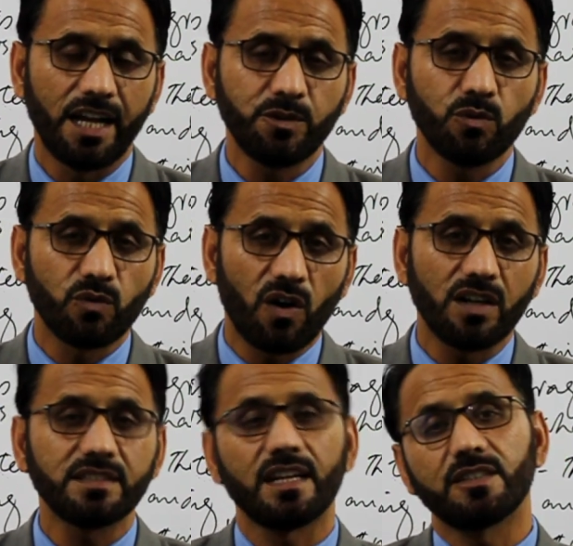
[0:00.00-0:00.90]
and you
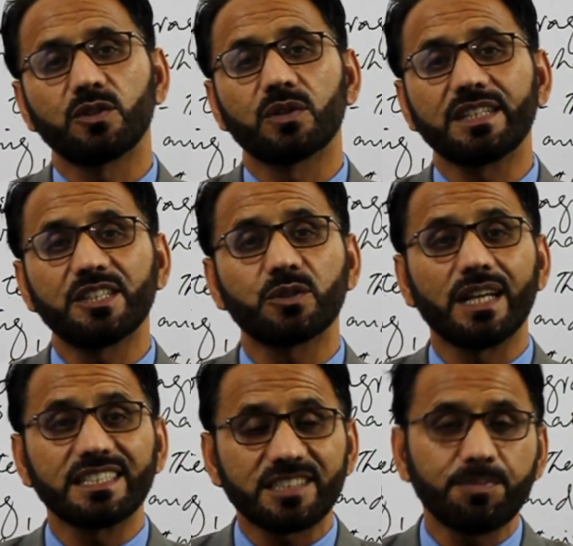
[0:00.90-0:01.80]
want that your reader should
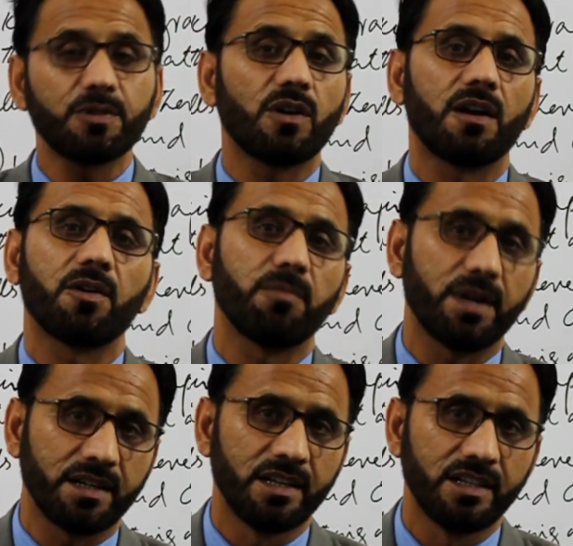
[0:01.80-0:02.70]
accept your argument.